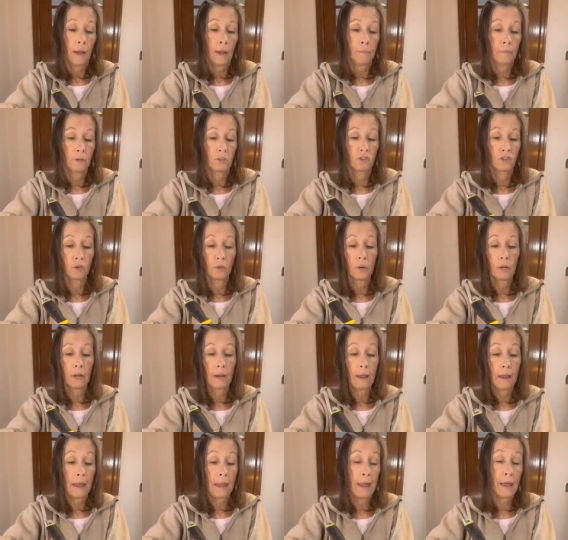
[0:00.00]
I've been
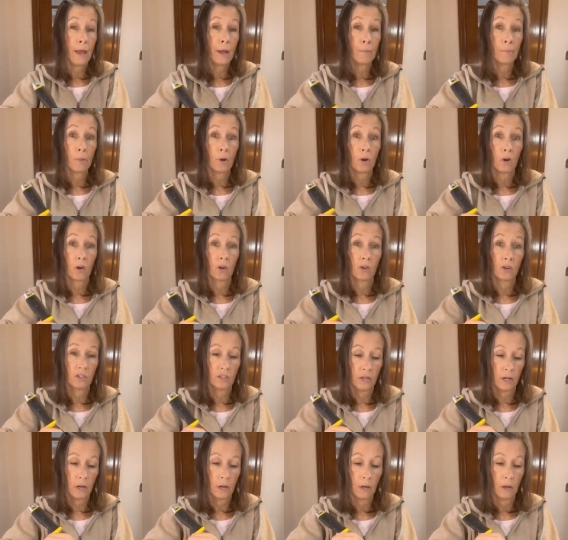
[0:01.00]
doing
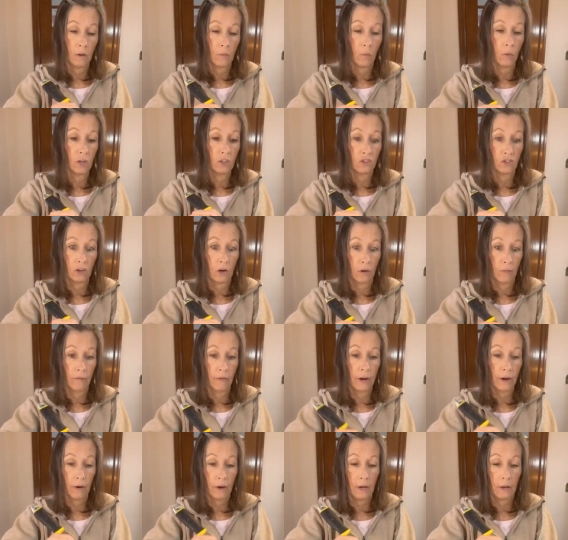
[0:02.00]
hamburgers in it, which are
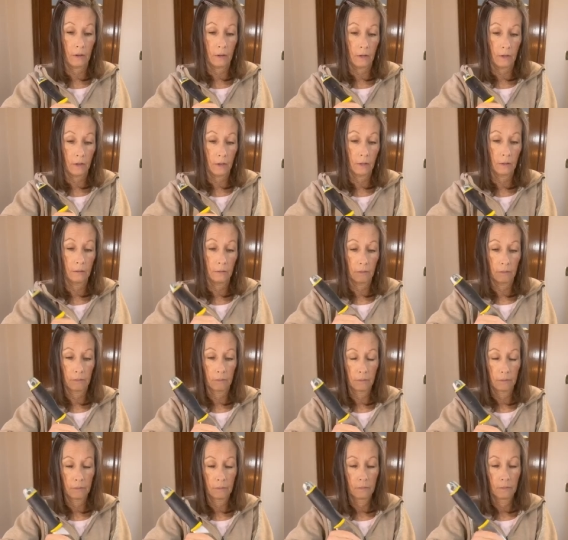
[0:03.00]
very good.
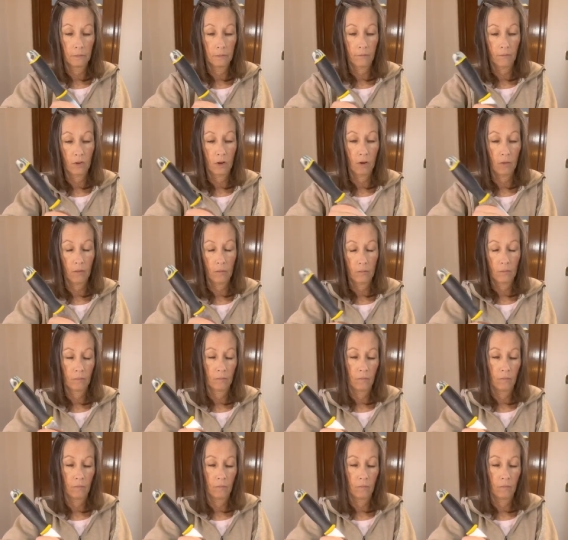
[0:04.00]
If you